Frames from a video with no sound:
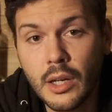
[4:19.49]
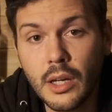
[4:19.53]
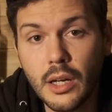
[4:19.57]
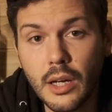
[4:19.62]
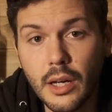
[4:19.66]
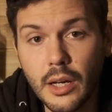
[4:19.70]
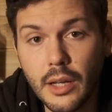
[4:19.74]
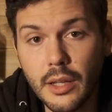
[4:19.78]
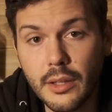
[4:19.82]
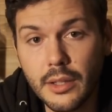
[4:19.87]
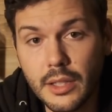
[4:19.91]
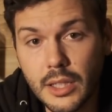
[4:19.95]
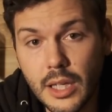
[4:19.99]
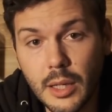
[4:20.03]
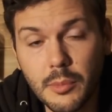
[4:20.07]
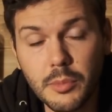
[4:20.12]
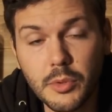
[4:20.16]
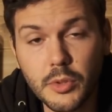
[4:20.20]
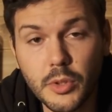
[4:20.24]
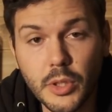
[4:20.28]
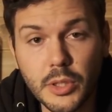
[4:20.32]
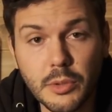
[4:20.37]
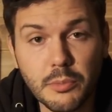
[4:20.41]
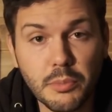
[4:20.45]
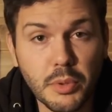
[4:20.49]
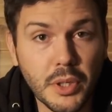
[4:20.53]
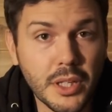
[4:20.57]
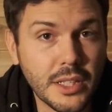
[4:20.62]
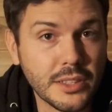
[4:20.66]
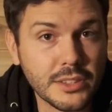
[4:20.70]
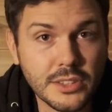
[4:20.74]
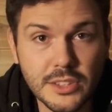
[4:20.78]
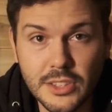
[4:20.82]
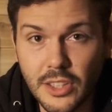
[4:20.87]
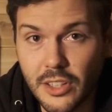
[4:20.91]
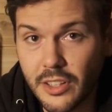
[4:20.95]
The Knob Creek
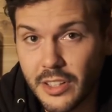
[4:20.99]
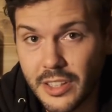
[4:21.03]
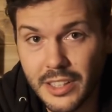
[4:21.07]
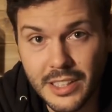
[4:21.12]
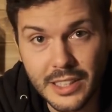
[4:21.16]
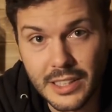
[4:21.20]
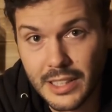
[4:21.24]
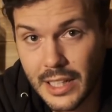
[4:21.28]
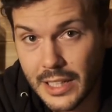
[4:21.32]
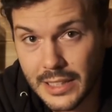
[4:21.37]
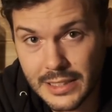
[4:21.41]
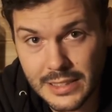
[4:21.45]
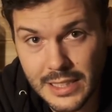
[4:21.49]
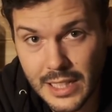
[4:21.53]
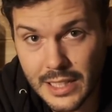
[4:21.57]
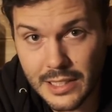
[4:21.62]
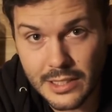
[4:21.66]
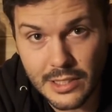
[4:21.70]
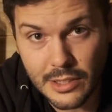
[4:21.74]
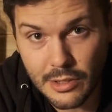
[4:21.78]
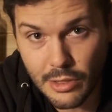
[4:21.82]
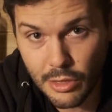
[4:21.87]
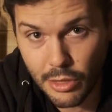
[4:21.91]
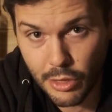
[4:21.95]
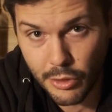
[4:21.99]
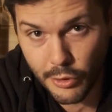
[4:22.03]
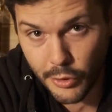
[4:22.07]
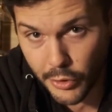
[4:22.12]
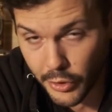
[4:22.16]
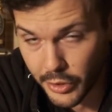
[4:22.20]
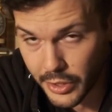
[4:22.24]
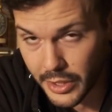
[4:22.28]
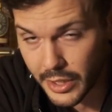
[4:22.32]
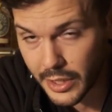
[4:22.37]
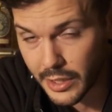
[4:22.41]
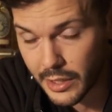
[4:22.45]
brand started in like
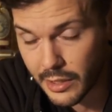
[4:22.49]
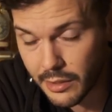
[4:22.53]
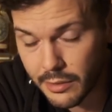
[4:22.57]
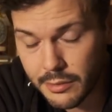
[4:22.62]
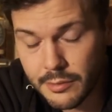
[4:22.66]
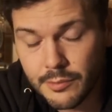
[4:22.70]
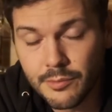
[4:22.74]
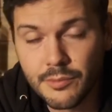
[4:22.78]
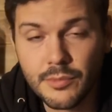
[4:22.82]
1930,